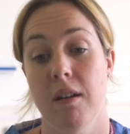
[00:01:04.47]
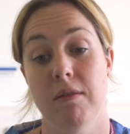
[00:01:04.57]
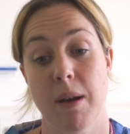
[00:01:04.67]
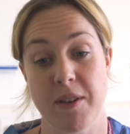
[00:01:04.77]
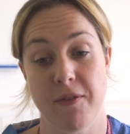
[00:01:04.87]

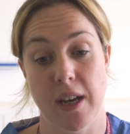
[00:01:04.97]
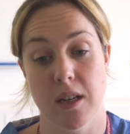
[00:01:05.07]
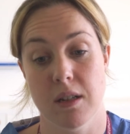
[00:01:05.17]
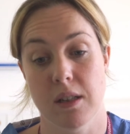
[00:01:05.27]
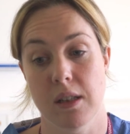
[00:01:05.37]

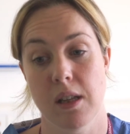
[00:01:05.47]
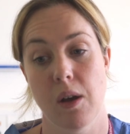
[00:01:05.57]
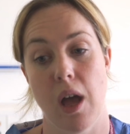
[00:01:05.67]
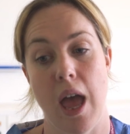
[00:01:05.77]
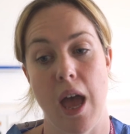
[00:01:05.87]
Remifentanil
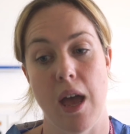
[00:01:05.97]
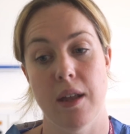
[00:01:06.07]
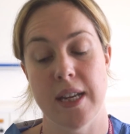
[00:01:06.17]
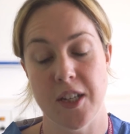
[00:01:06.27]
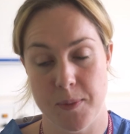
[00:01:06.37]
needs